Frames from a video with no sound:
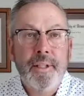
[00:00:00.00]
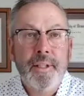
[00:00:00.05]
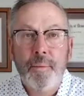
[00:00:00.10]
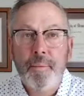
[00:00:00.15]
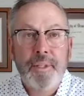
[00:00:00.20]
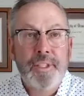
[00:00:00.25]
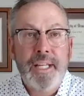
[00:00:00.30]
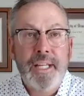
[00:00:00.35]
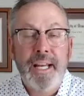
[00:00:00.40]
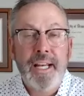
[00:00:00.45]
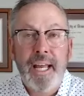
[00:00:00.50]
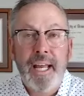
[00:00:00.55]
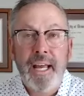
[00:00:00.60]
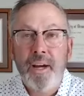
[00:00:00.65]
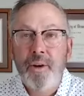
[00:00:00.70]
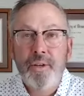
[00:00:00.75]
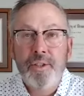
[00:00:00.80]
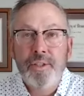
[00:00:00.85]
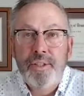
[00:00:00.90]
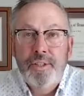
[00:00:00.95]
But San
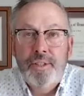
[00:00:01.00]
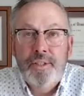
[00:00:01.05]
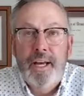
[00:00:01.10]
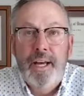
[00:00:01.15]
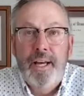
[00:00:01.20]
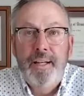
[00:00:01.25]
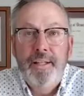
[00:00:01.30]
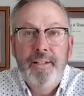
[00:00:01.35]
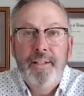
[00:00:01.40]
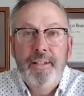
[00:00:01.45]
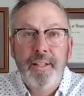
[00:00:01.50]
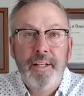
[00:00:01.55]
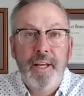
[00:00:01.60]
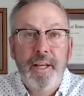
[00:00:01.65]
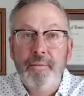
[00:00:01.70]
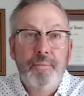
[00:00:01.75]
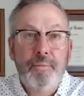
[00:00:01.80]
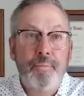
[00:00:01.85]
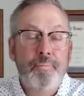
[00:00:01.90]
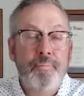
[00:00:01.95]
Diego's
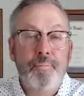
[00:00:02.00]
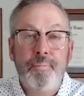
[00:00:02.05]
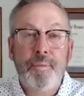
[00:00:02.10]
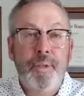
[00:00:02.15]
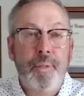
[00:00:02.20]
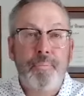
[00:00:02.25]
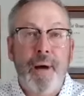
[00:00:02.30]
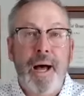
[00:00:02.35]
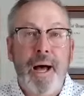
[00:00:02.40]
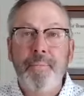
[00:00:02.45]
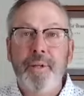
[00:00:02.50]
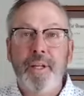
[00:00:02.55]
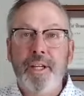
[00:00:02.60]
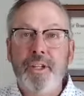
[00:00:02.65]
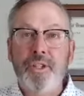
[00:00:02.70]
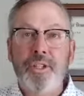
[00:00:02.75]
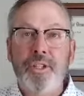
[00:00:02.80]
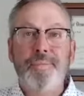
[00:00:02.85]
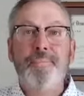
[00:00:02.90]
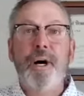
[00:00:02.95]
the
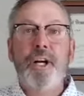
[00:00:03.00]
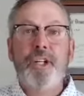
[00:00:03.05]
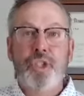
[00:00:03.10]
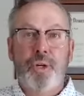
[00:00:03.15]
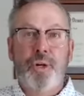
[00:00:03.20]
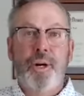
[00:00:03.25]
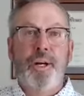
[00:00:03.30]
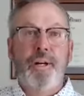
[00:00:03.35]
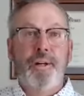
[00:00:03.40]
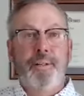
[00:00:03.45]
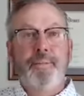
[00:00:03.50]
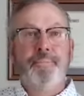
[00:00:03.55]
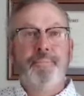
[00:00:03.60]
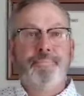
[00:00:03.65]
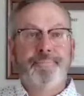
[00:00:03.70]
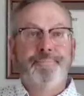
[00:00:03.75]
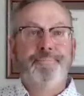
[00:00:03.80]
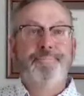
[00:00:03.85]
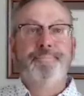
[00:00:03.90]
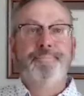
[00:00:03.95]
population's much greater.